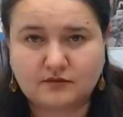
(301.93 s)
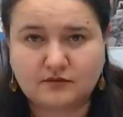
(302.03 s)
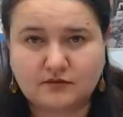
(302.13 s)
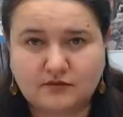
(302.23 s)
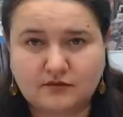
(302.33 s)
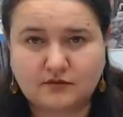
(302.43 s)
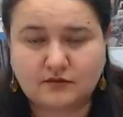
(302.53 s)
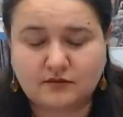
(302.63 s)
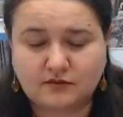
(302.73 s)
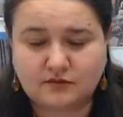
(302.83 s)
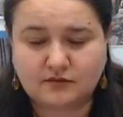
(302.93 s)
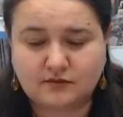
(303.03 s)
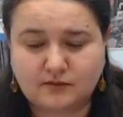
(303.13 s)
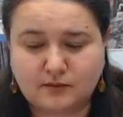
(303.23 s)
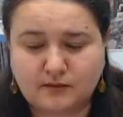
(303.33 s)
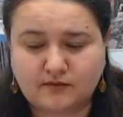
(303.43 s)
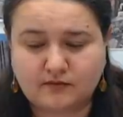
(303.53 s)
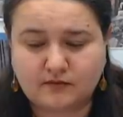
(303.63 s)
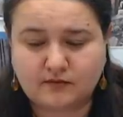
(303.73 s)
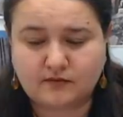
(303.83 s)

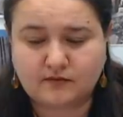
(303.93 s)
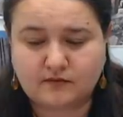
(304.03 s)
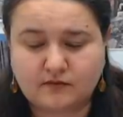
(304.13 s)
The person shown says nothing.